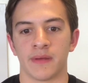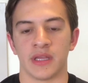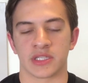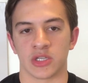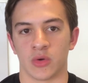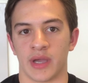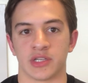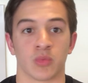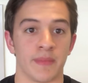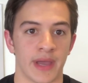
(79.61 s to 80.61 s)
So I
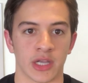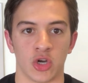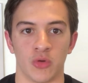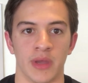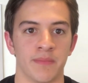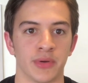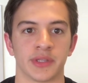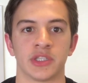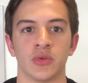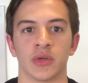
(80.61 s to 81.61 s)
just went back home and put
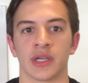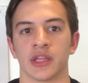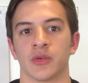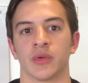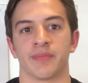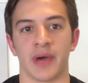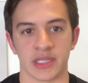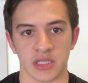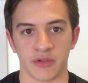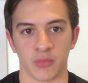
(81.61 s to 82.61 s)
the tour together with my
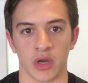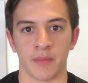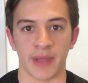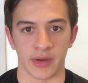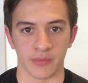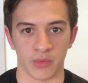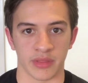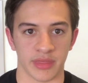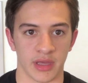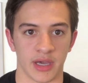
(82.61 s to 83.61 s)
software, Pano
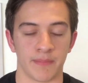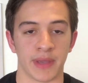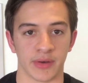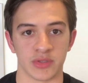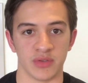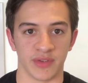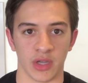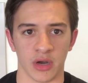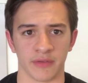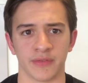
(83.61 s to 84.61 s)
2
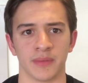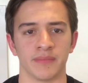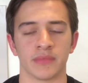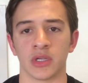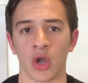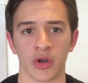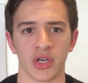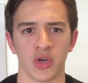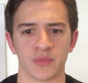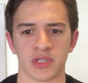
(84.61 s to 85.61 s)
VR from Garden
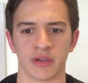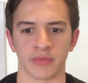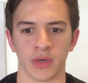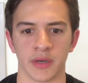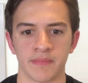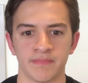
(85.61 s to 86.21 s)
Gnome Software.